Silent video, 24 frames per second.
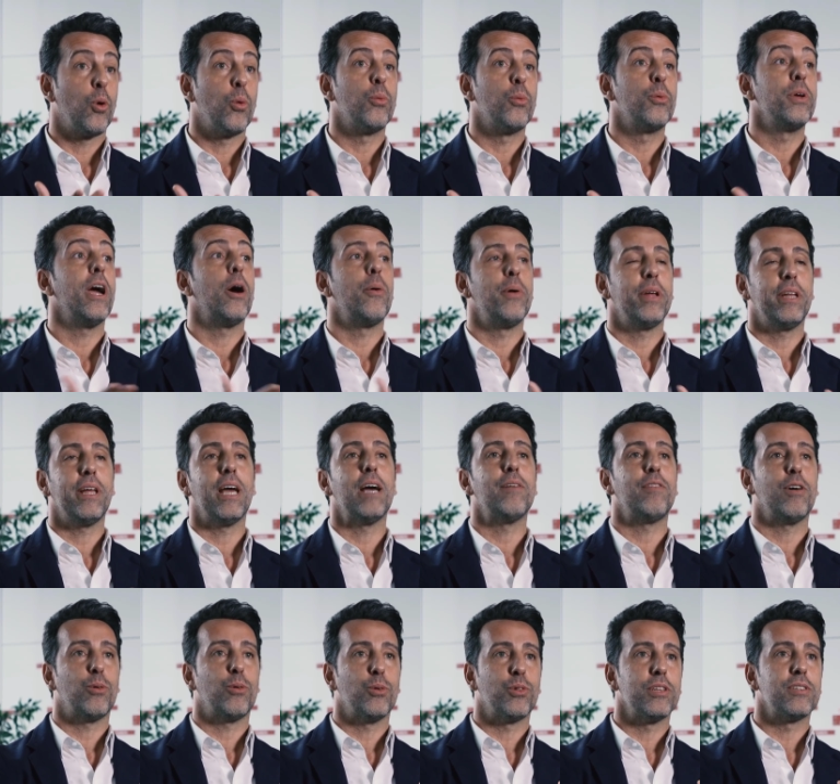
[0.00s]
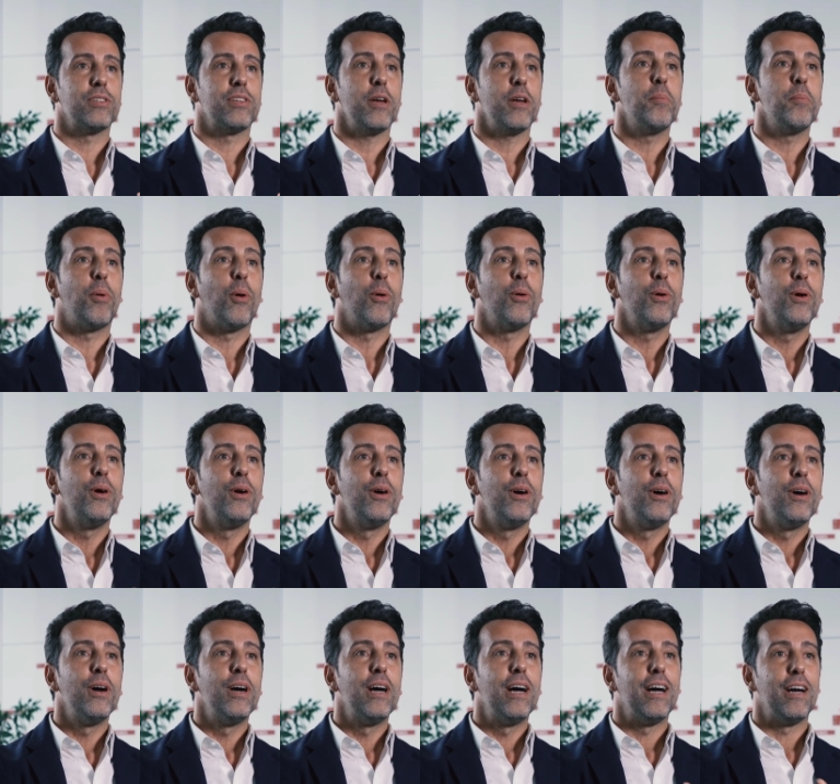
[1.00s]
we already have a good example
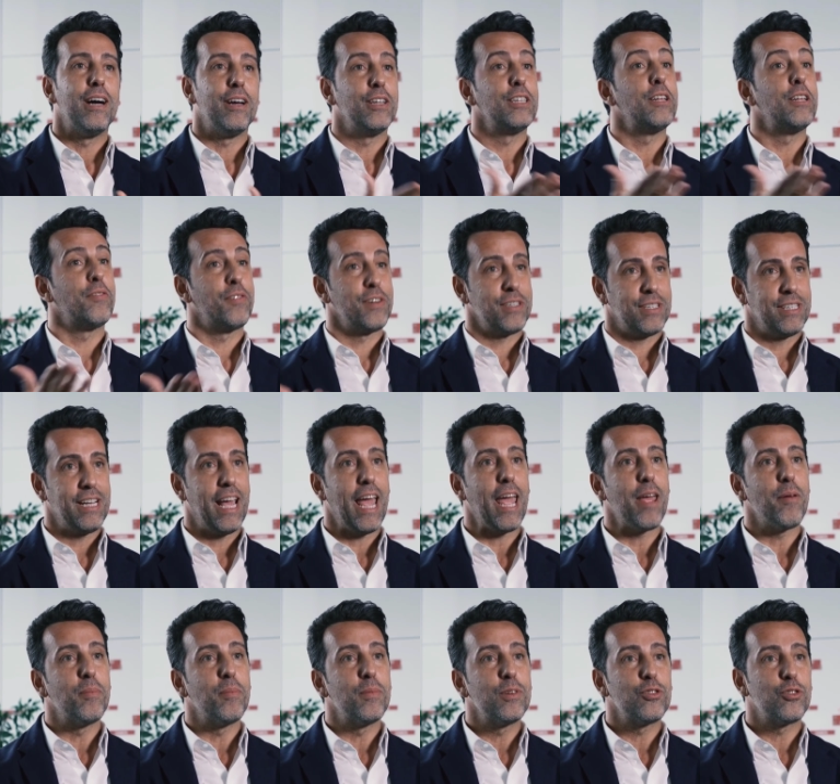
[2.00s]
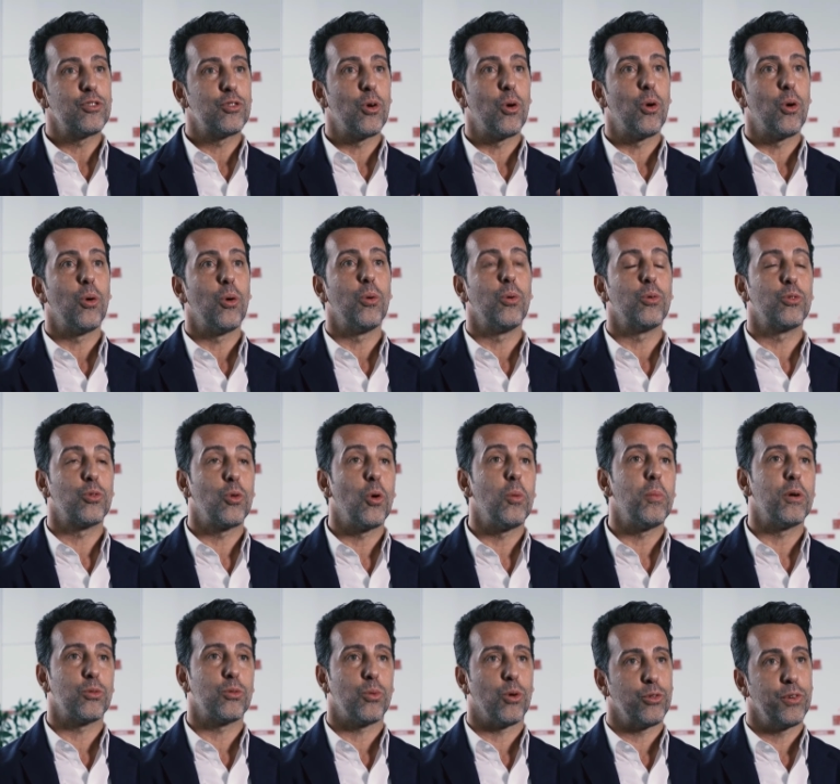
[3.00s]
in the first game. So
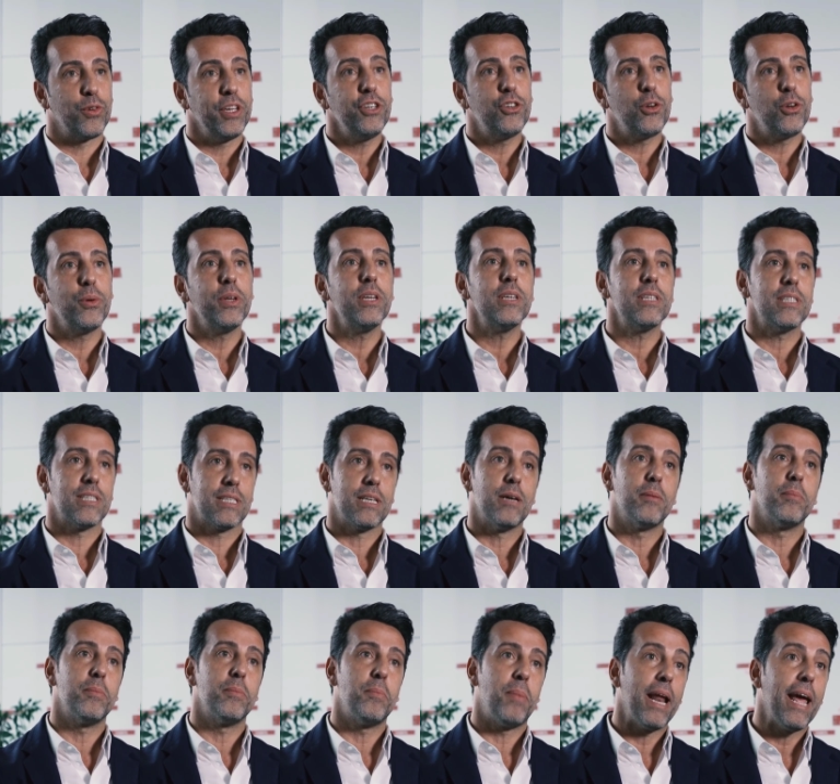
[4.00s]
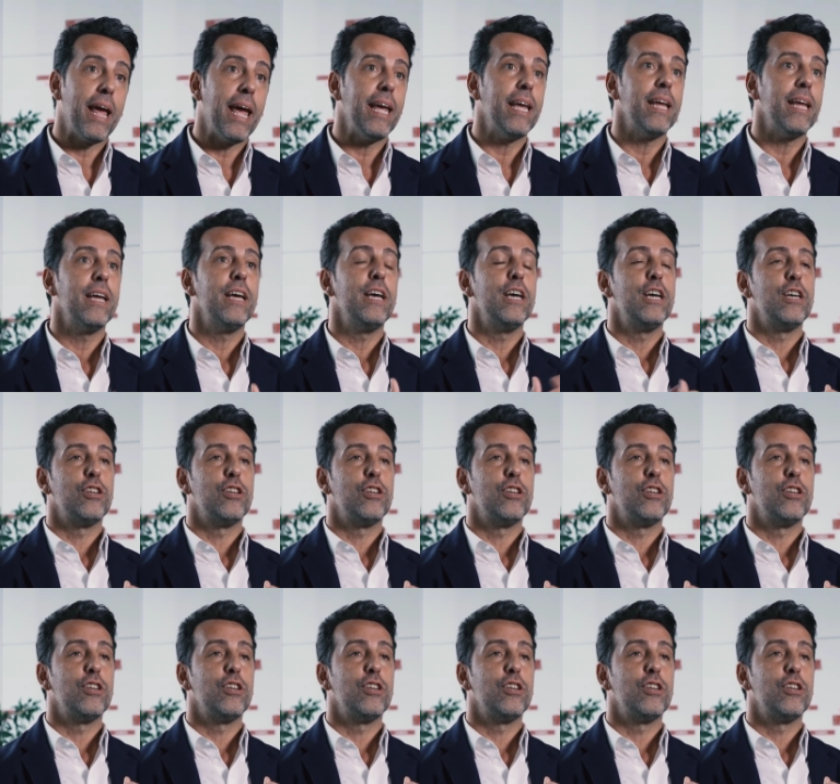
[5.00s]
Thomas was injured, some play.